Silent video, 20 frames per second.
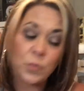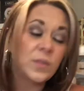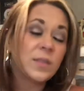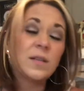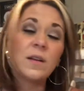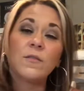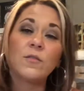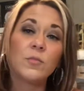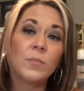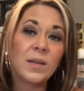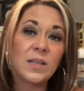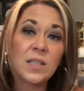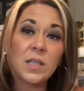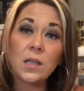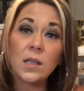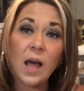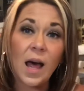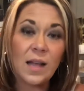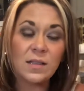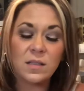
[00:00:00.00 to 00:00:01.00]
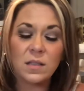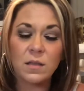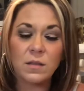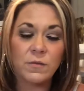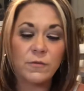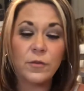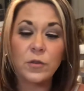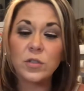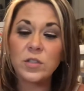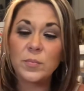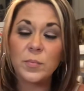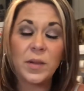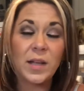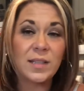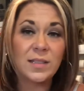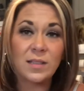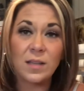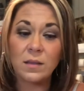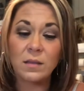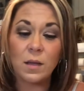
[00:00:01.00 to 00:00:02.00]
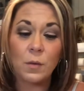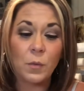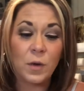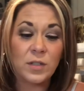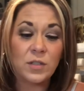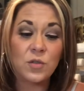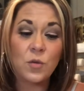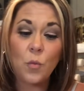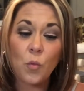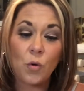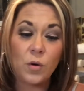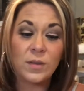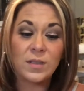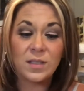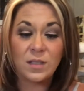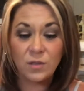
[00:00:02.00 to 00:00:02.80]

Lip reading: was never meant to last in the first place that they went towards.